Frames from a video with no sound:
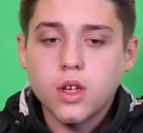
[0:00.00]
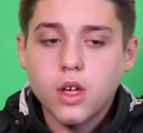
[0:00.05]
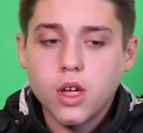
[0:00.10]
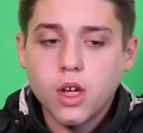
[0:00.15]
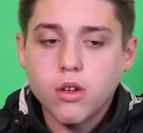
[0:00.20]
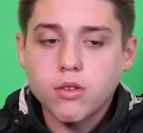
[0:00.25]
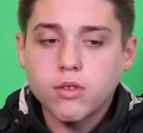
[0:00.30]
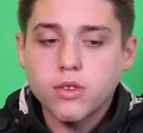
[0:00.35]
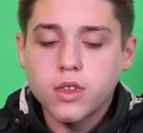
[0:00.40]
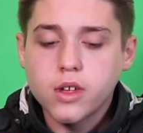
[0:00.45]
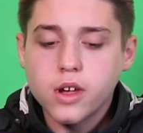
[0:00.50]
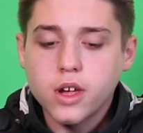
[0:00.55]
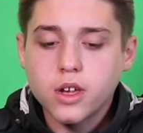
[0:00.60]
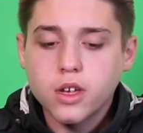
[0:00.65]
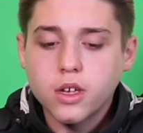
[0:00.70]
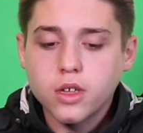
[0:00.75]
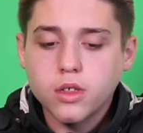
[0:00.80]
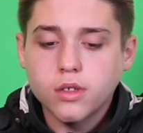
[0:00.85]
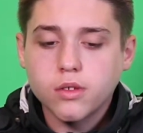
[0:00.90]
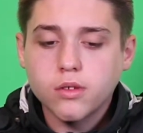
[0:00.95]
it's
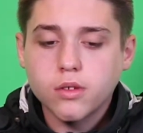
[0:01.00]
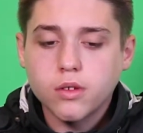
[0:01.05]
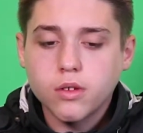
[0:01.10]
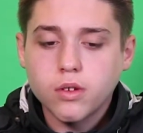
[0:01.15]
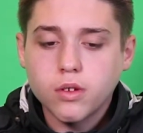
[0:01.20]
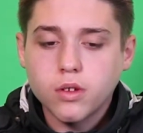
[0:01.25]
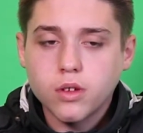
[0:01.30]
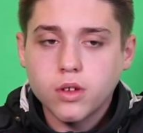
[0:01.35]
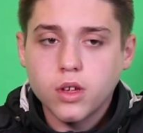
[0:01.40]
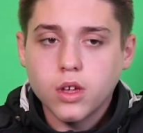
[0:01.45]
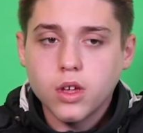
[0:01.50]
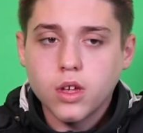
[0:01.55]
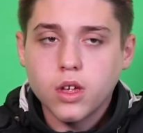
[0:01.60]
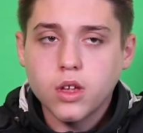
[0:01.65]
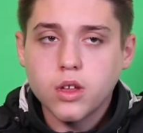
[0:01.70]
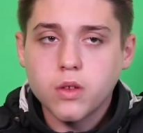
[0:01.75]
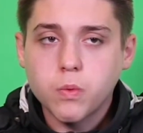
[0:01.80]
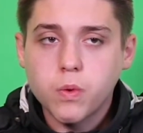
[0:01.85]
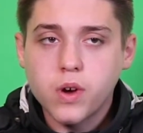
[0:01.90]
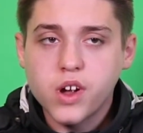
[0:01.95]

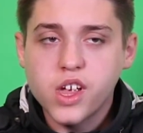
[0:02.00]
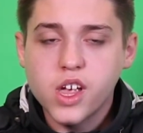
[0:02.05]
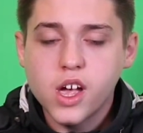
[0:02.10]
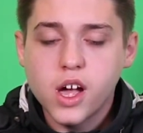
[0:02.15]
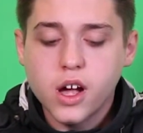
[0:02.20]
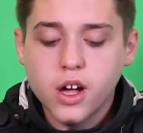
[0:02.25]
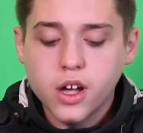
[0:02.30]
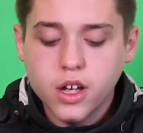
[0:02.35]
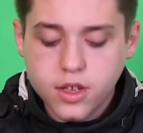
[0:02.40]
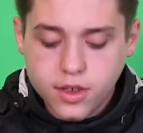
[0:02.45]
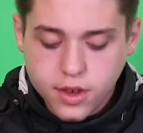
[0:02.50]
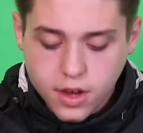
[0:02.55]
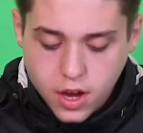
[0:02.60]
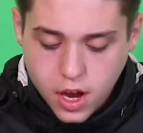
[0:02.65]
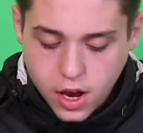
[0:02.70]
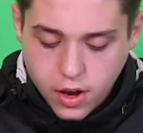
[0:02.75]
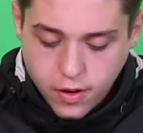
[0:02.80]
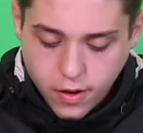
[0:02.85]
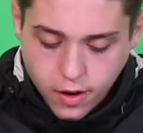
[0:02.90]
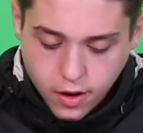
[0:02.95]
where your eye
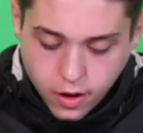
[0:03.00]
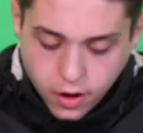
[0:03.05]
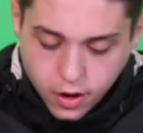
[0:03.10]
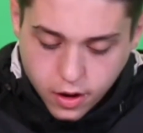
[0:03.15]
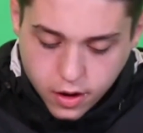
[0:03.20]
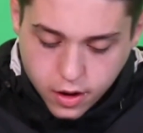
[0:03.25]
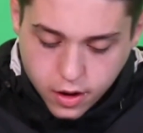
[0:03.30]
takes you.